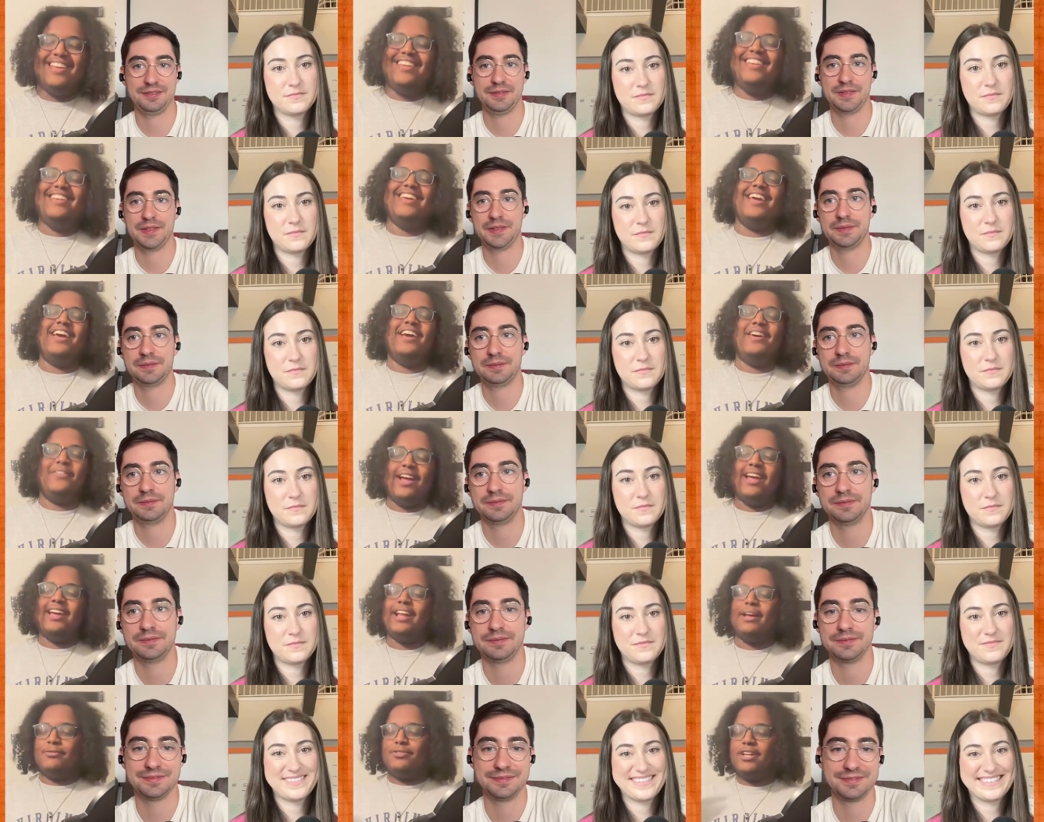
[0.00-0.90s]
Speaker 1: yeah,
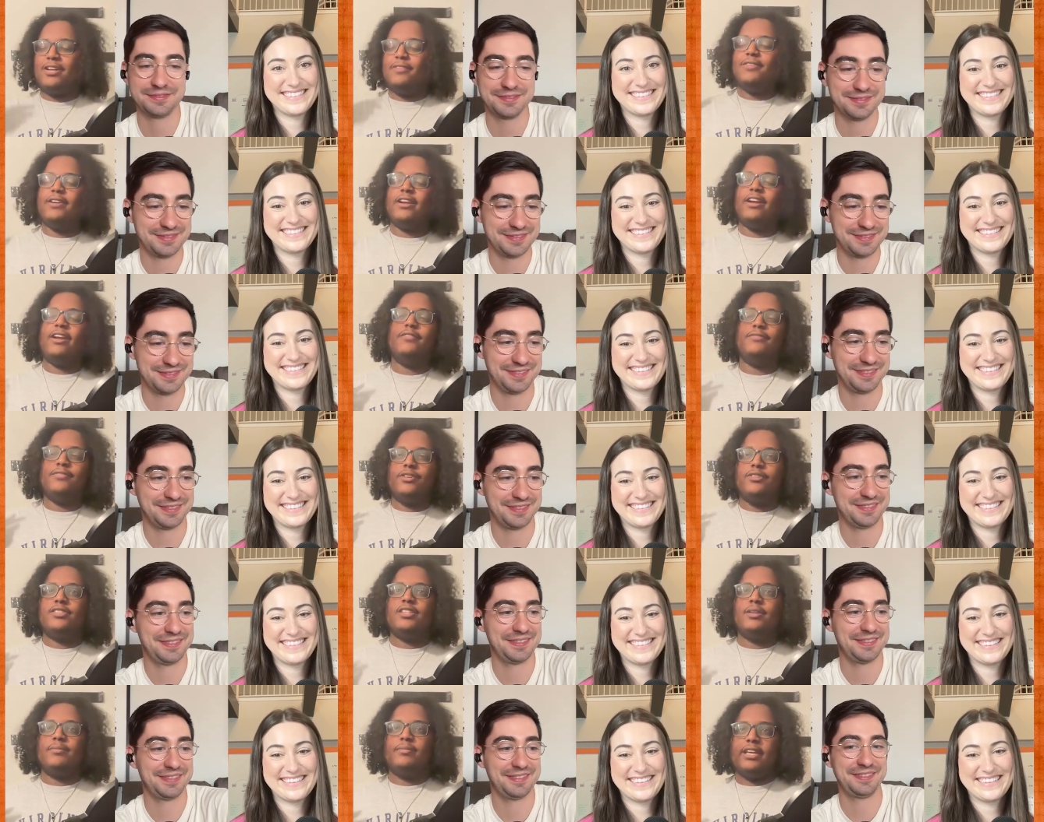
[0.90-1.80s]
right. I'm trying to figure out if
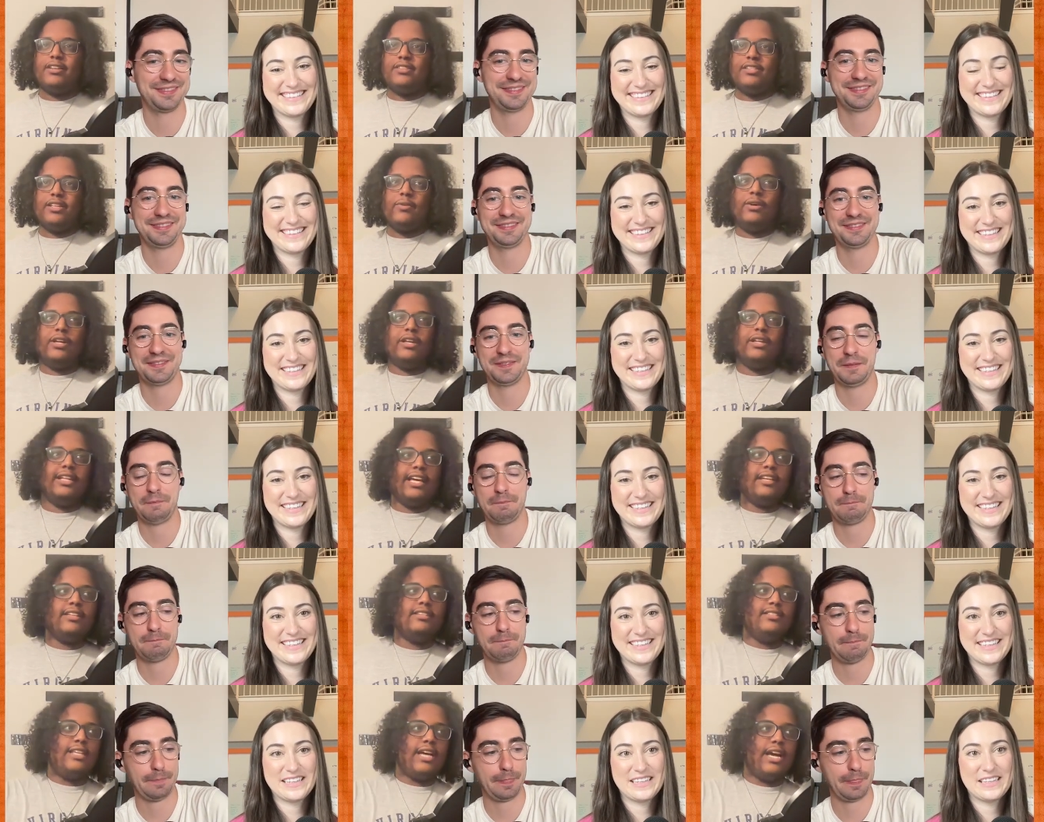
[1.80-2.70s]
there's something else I want to
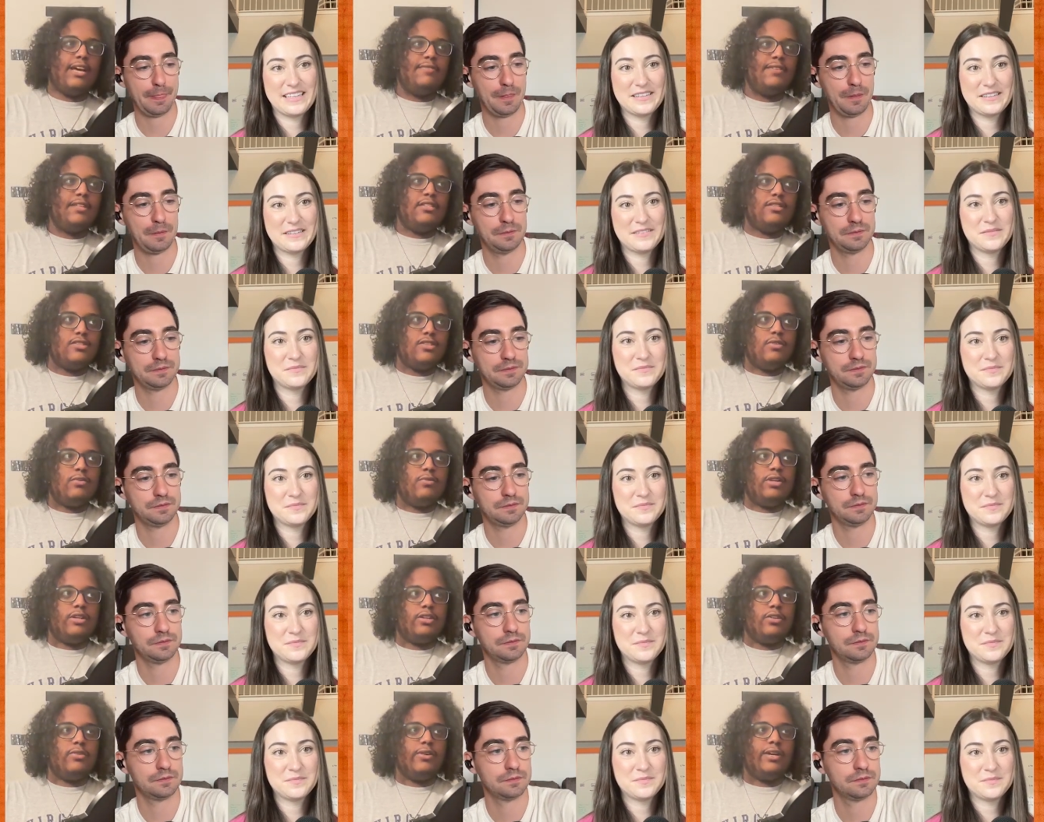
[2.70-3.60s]
like dive into
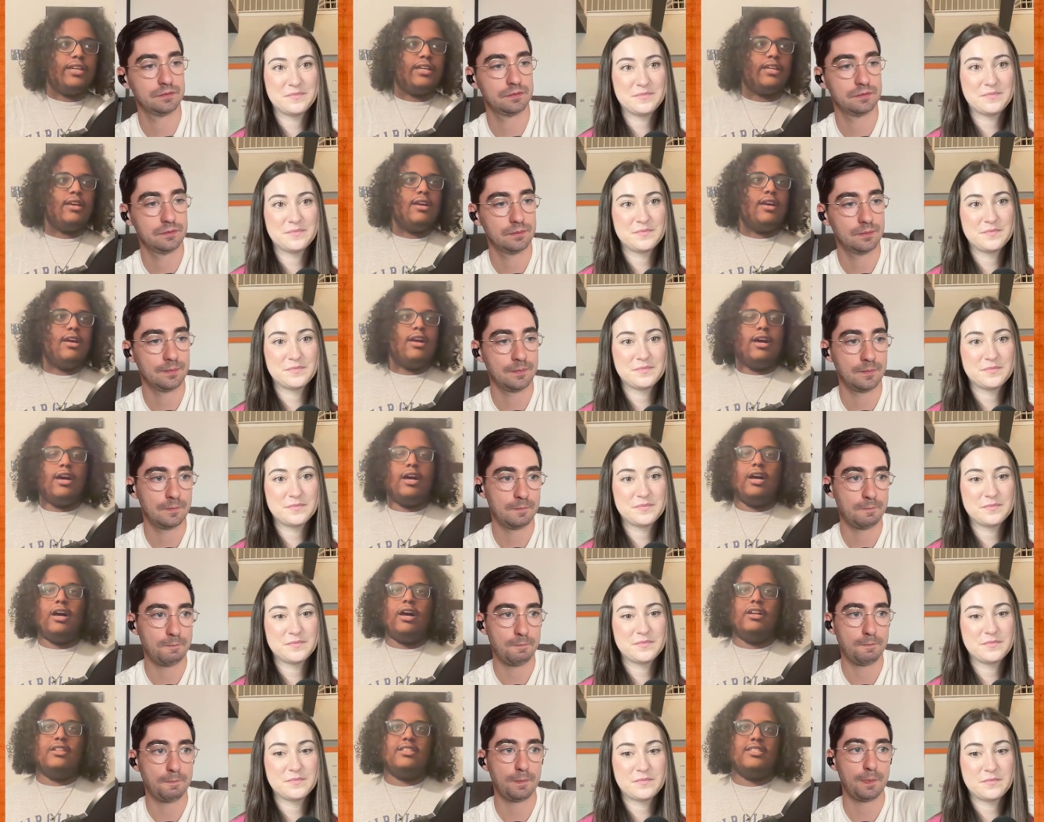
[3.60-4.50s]
real quick uh,
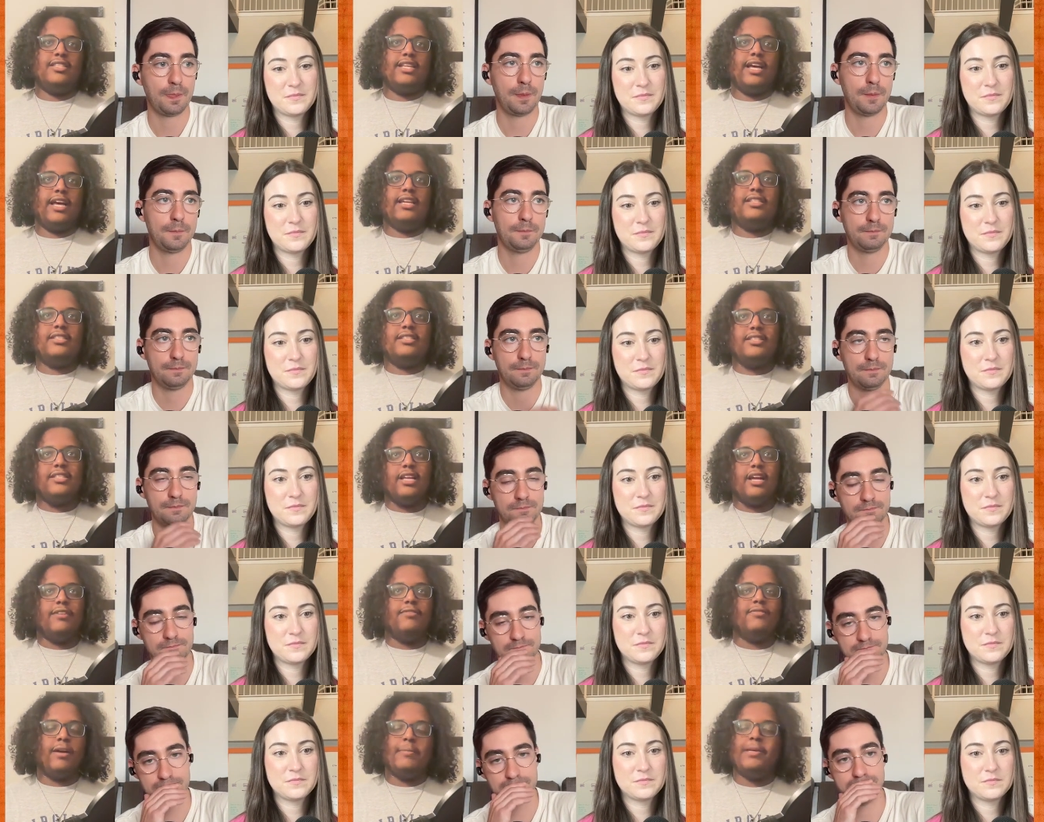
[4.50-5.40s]
on science
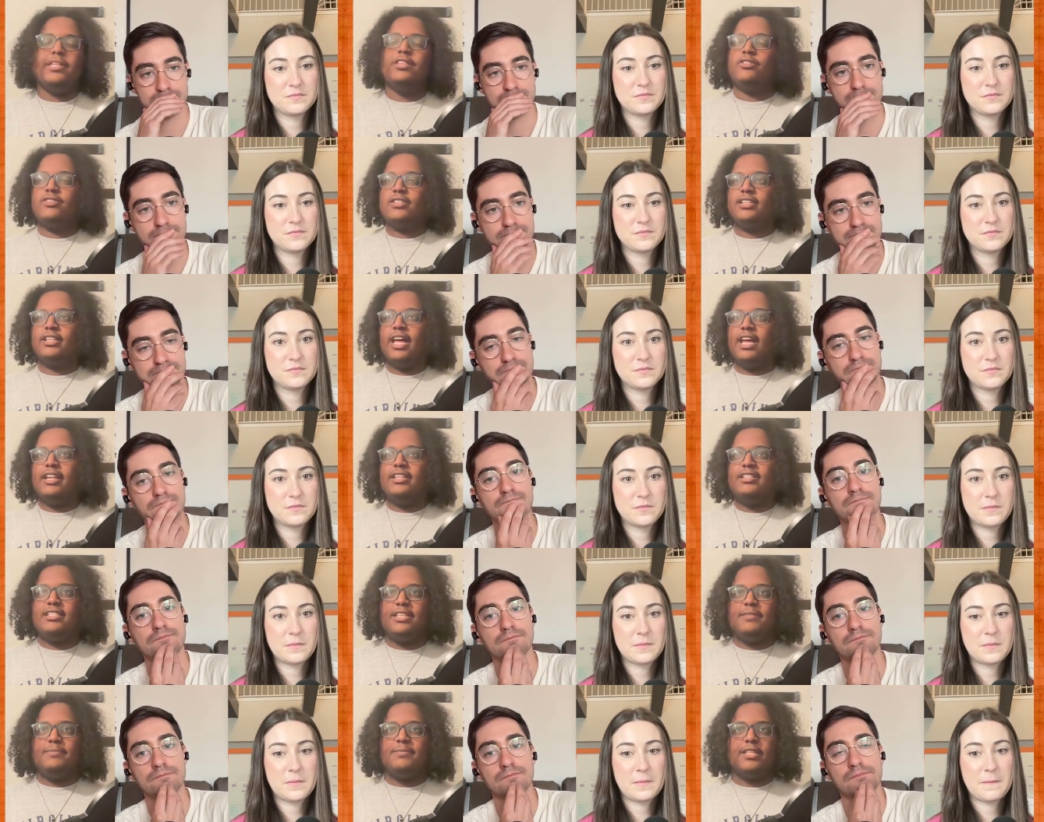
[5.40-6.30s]
stuff. I mean, there's a lot of
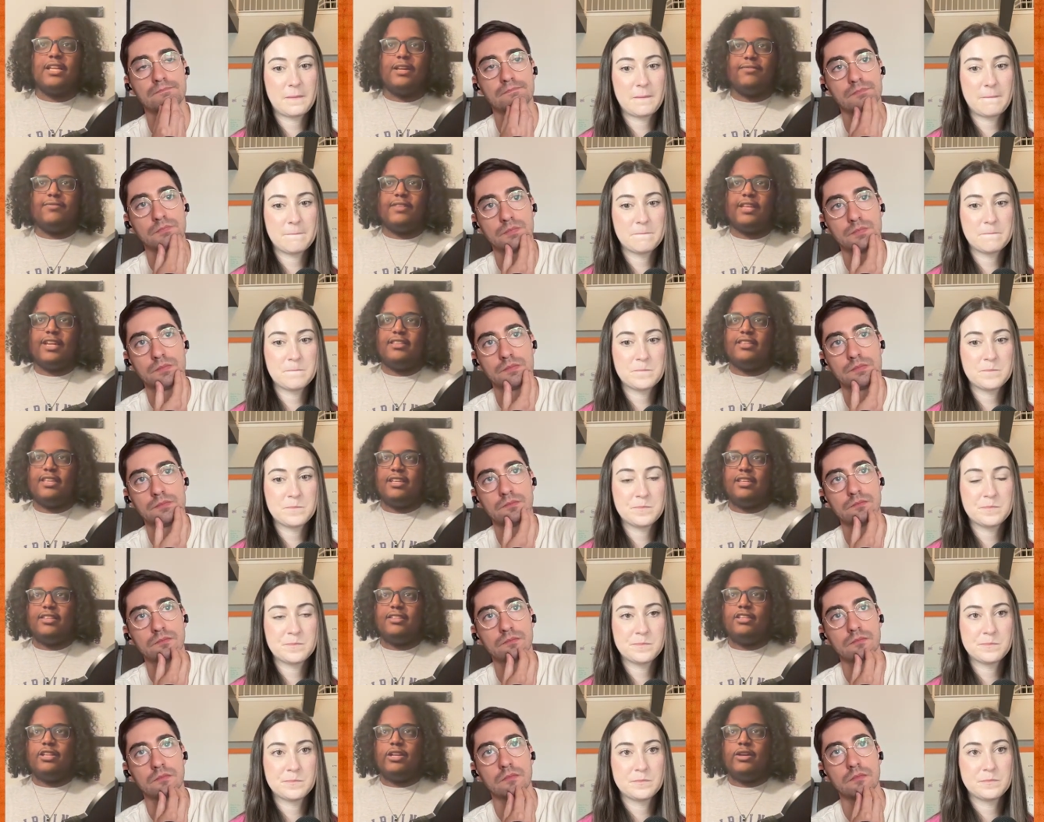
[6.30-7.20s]
deep stuff that I
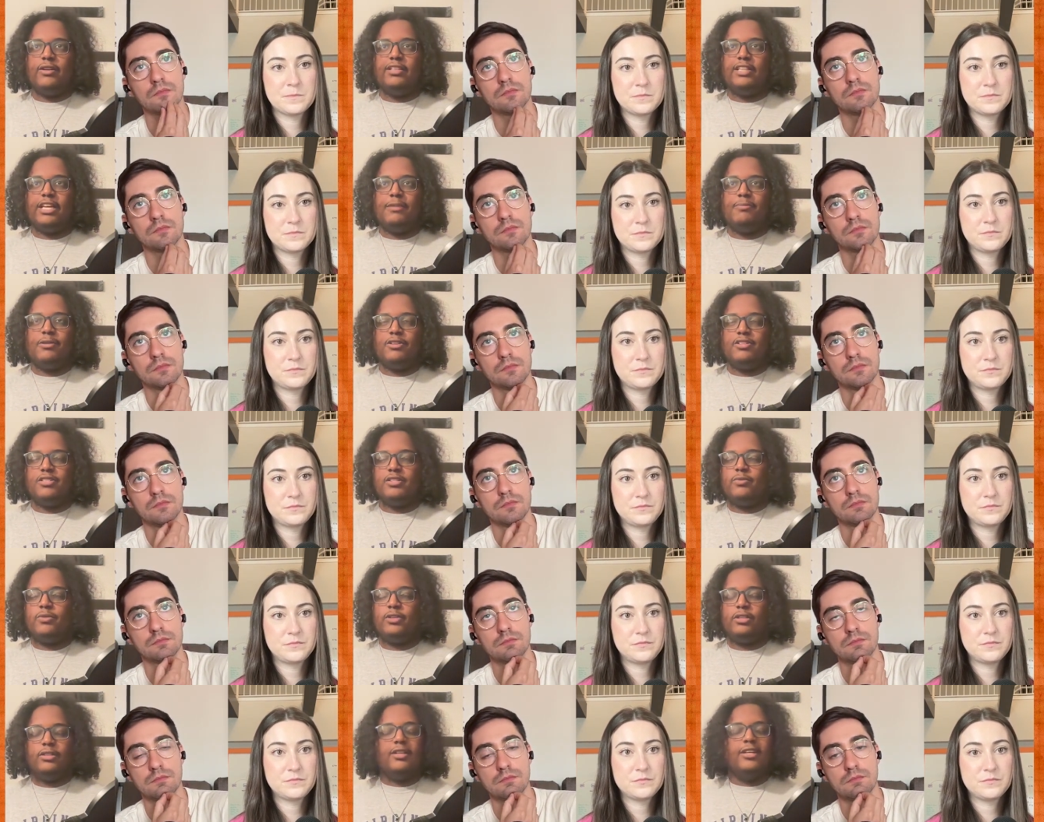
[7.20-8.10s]
think you know a layperson
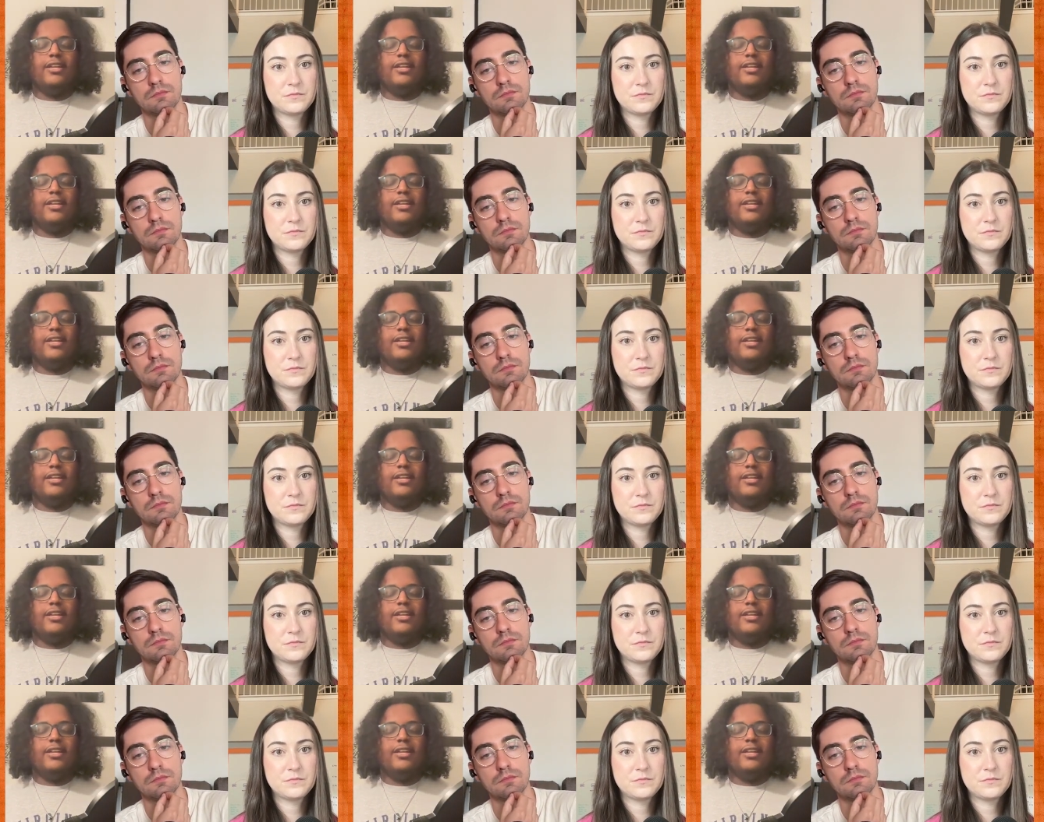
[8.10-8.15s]
will